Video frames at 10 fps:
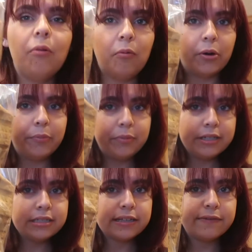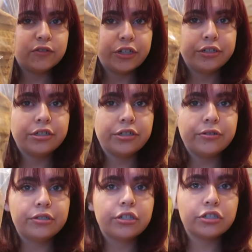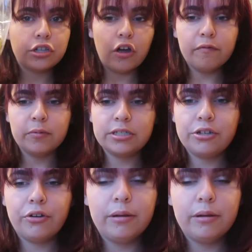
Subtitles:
One piece of Trader Joe's soft milky